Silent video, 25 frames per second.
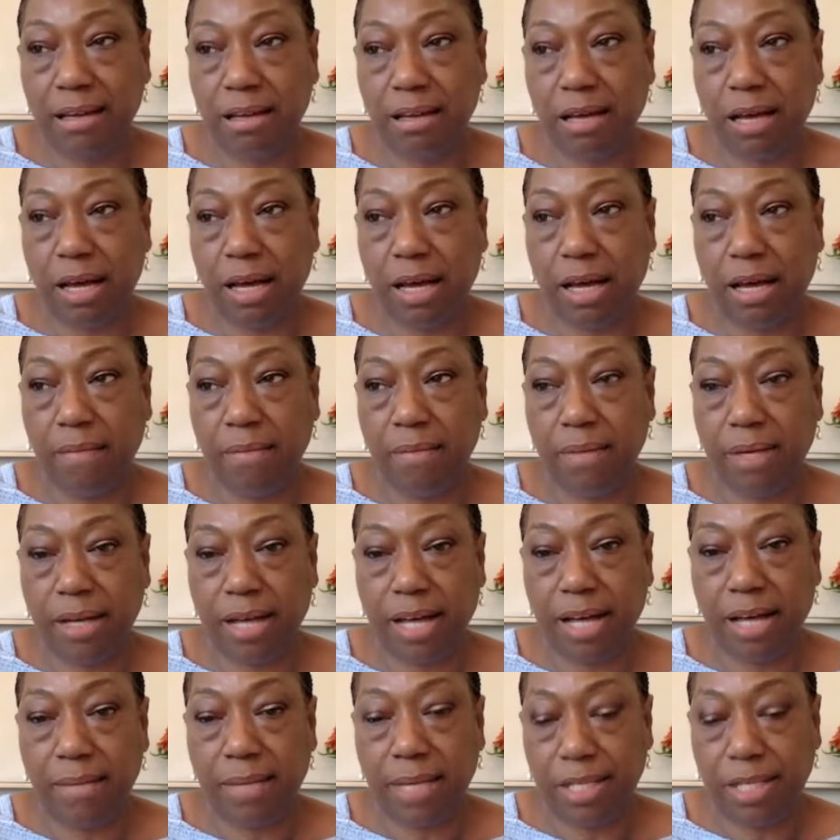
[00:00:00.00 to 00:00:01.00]

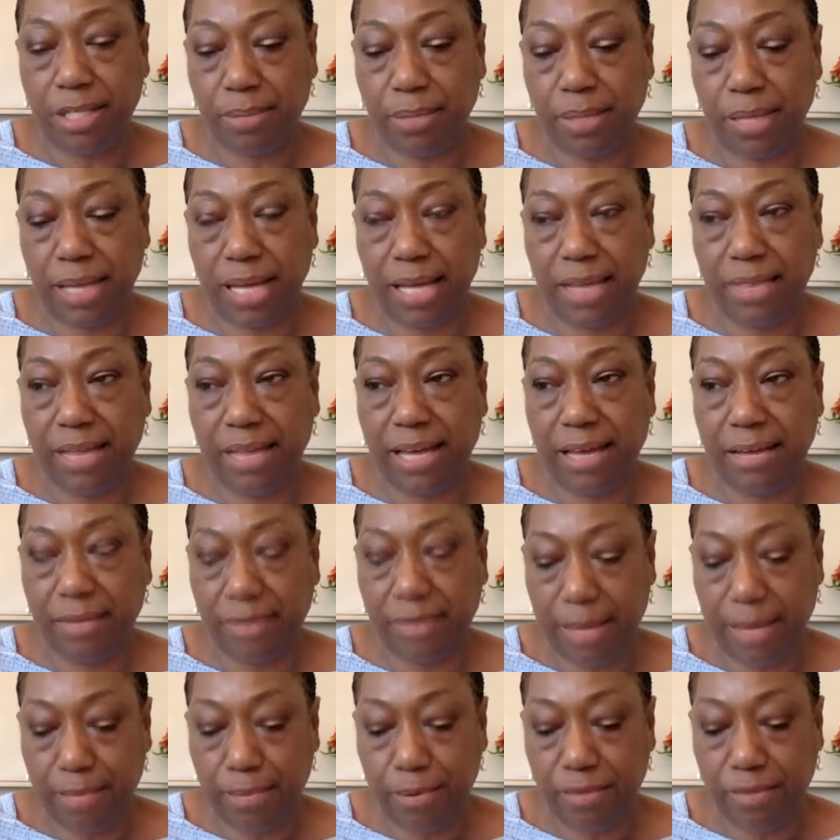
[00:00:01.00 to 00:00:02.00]
come into play
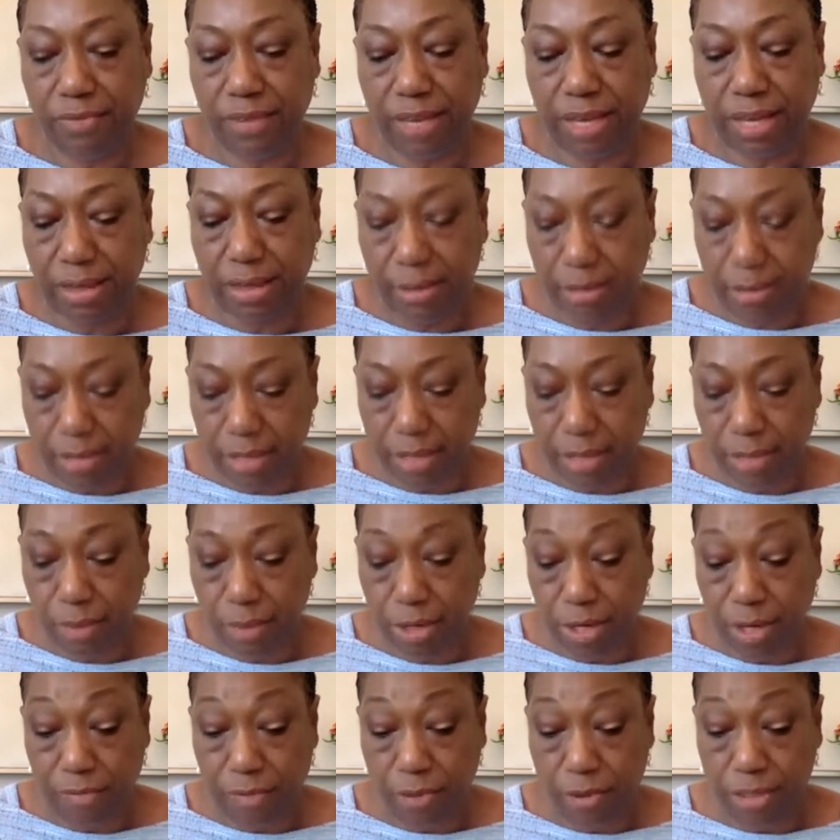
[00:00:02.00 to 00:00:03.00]
that prevent
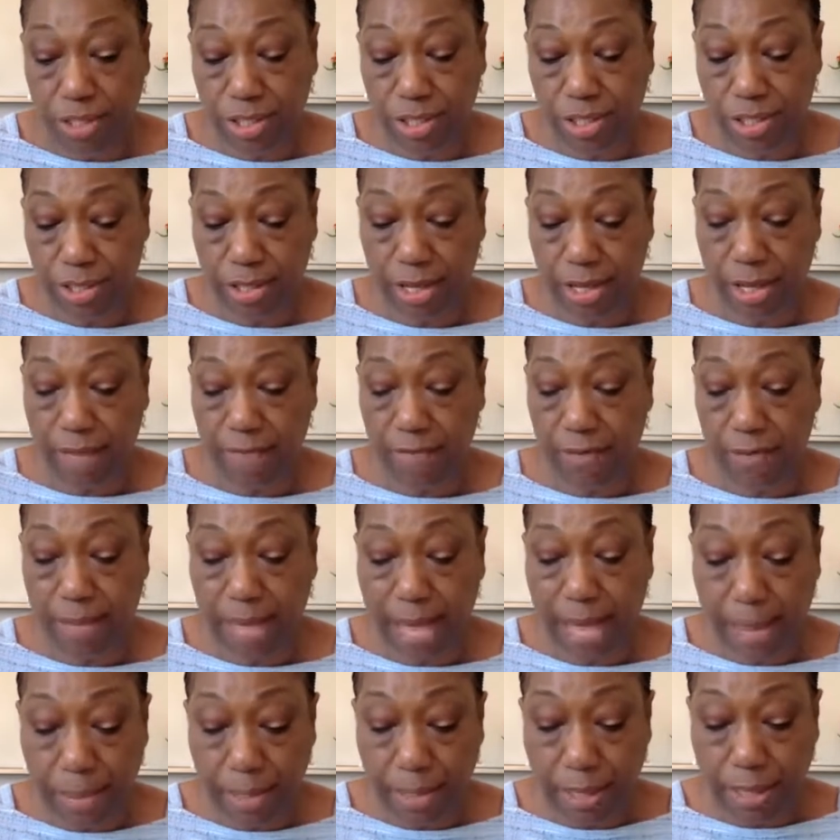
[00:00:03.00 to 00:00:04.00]
community voice from
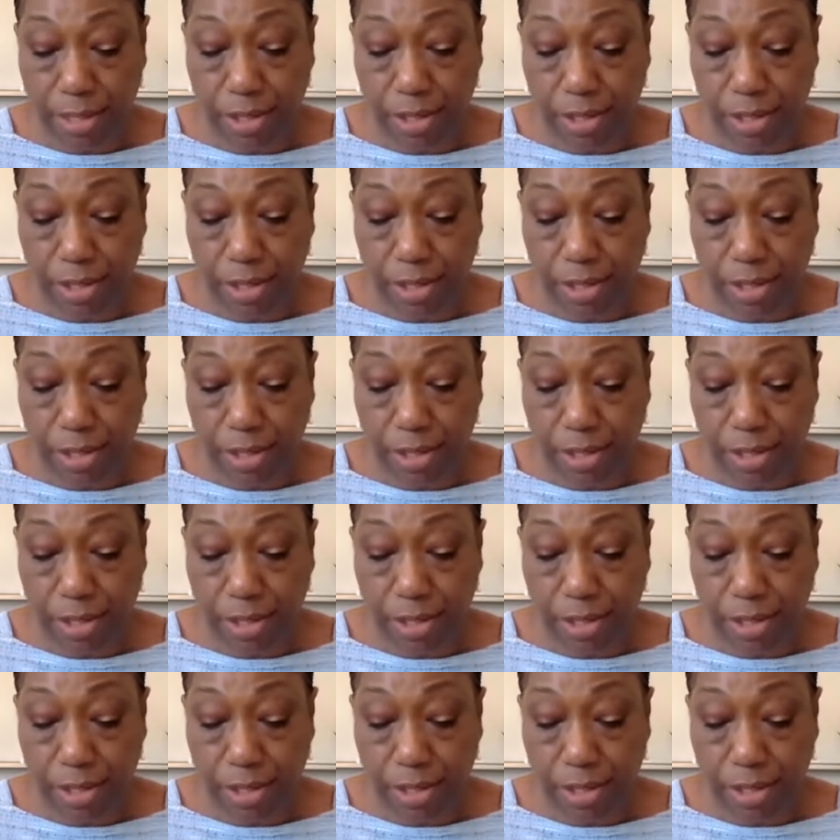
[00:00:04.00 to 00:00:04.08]
happening.